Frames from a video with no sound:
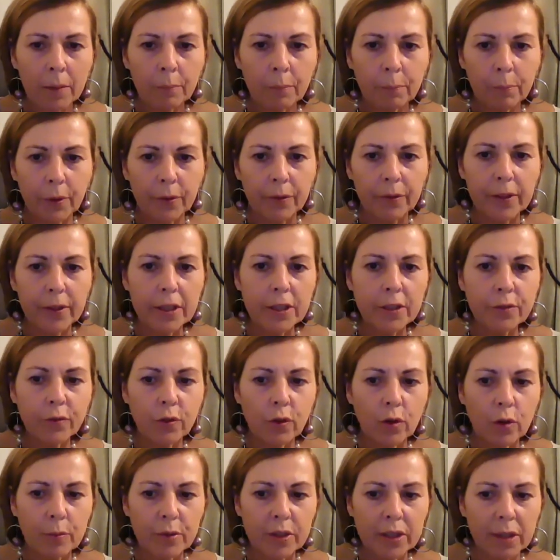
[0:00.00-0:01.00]
but these
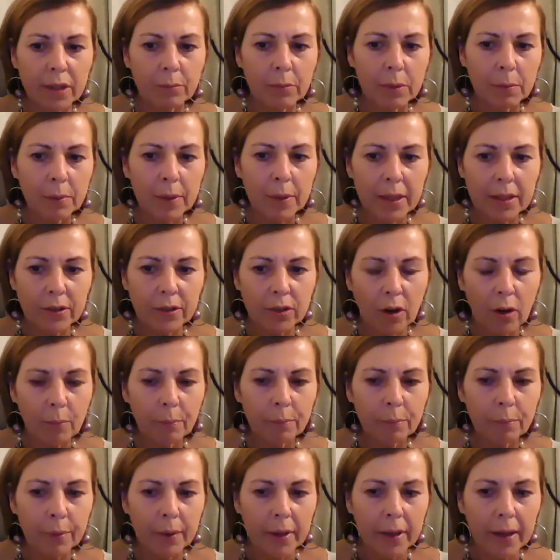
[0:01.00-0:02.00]
forms can be picked
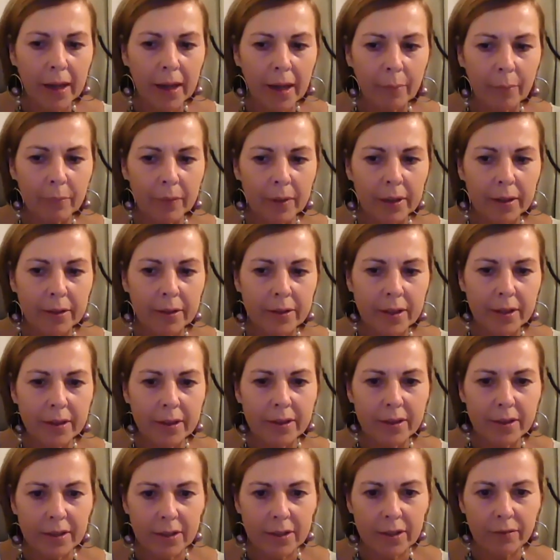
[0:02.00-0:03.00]
up um, in
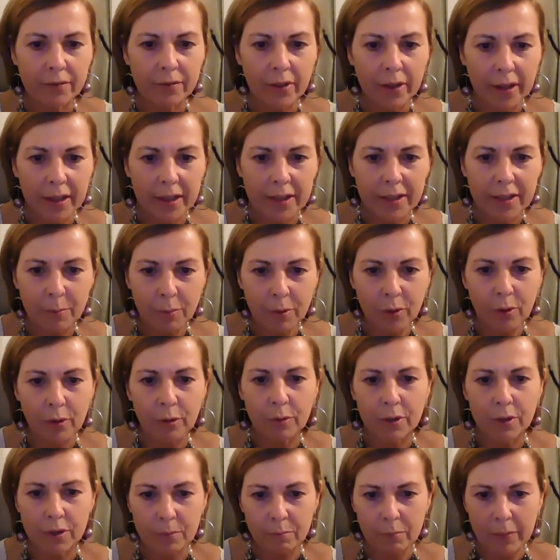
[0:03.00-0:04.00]
citizens advice bureau
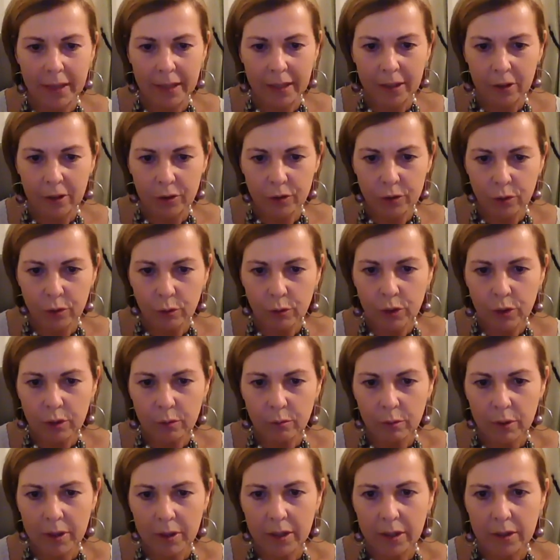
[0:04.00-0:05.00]
with medical
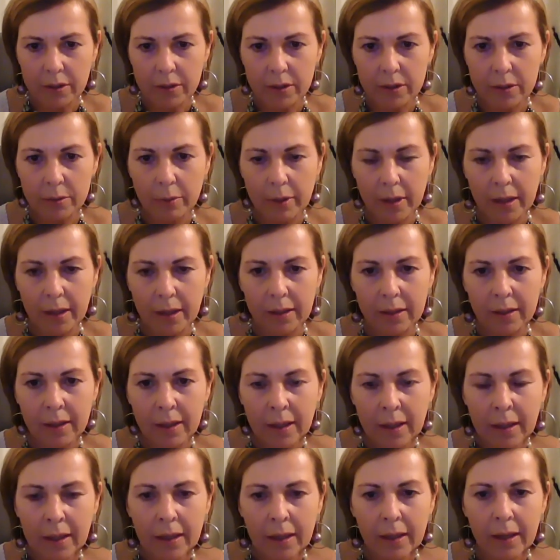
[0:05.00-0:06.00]
social workers as well
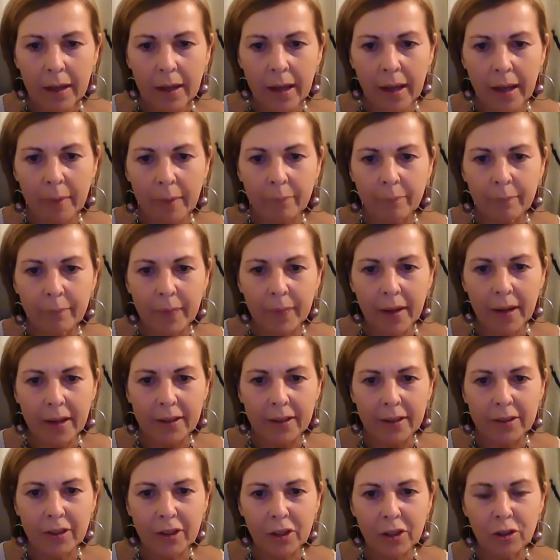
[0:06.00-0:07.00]
um,
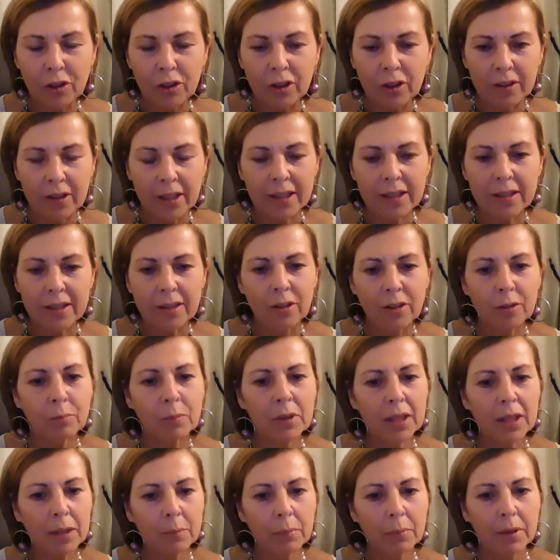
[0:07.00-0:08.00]
and it, that can
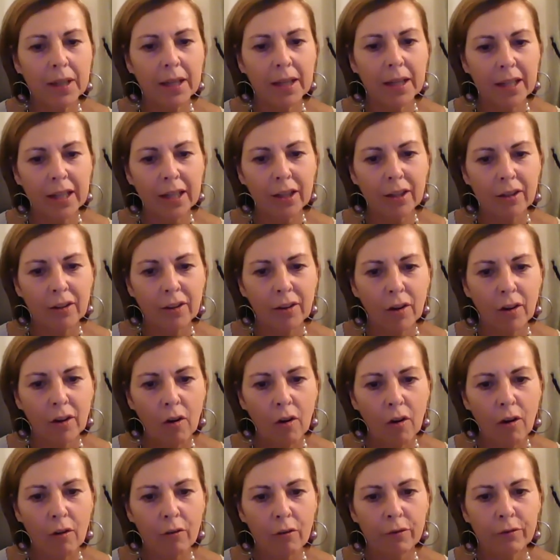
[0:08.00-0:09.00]
be the beginning
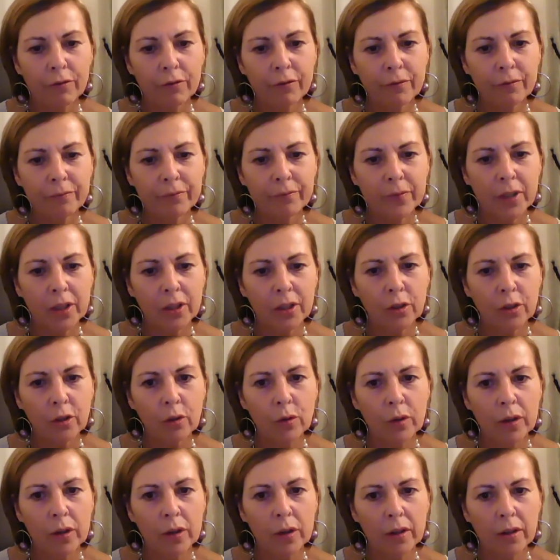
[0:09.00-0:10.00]
of you
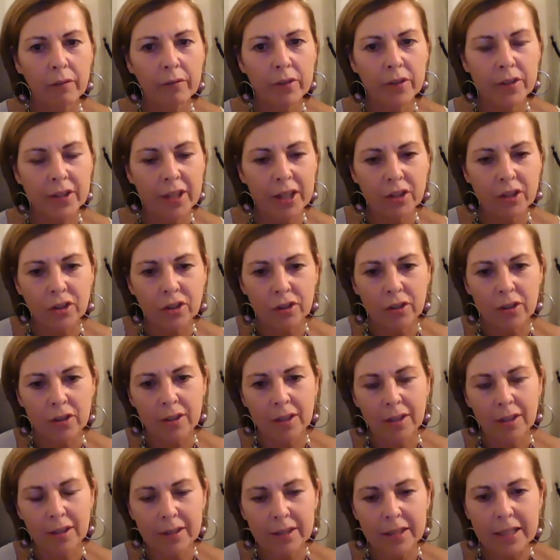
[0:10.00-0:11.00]
know a
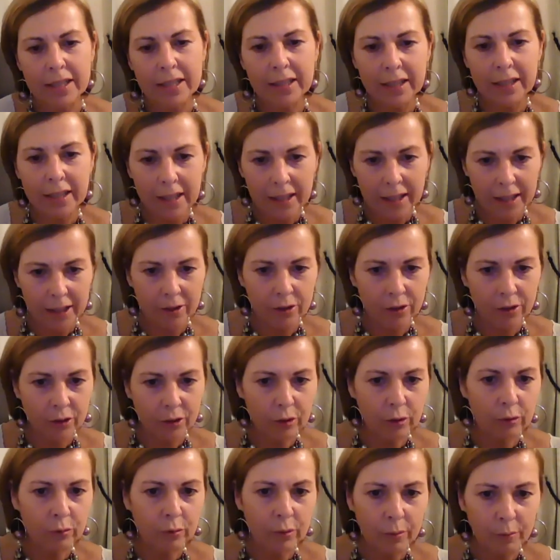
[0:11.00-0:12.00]
conversation leading
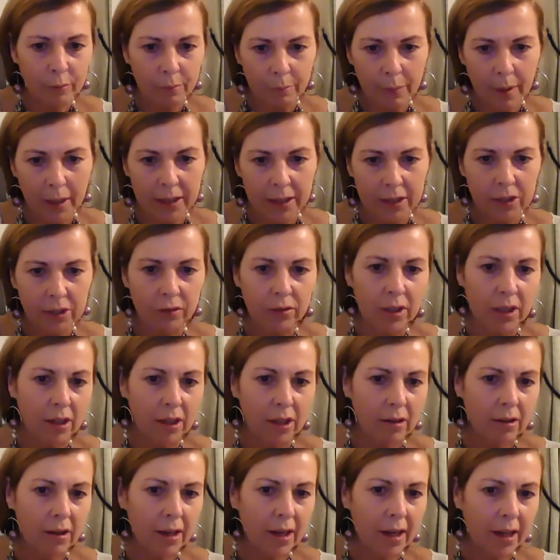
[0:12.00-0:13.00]
into palliative
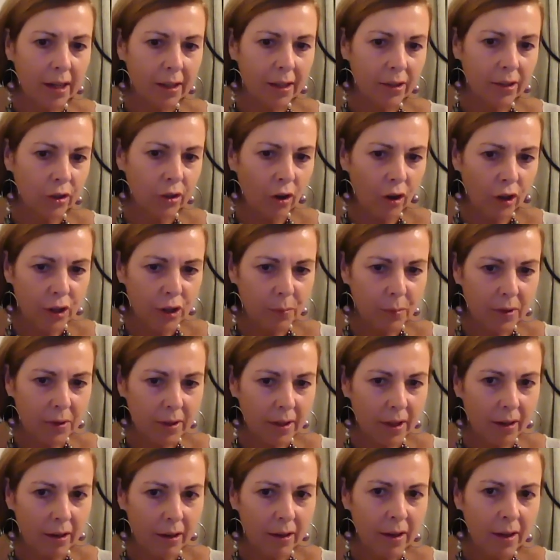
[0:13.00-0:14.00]
care and
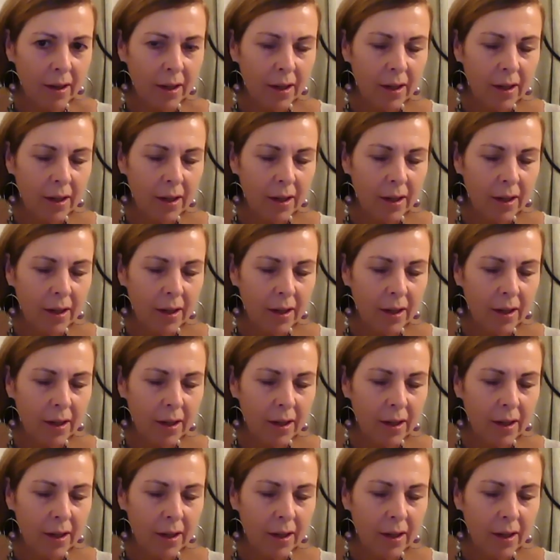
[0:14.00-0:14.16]
hospice care